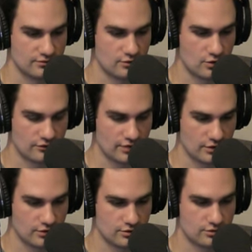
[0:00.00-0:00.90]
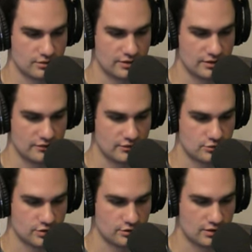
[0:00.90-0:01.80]
heart failure and left
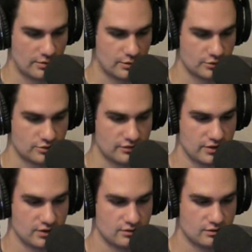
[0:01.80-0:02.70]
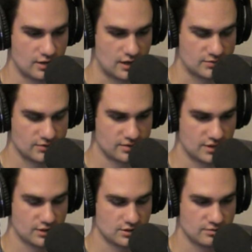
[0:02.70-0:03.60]
ventricular hypertrophy,
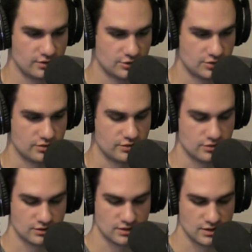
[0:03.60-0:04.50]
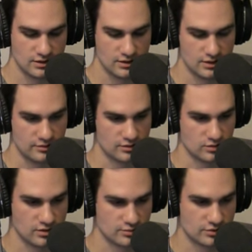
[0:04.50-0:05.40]
hospitalizations, and blood transfusions, um, as well
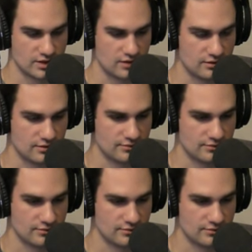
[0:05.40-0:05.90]
as mortality.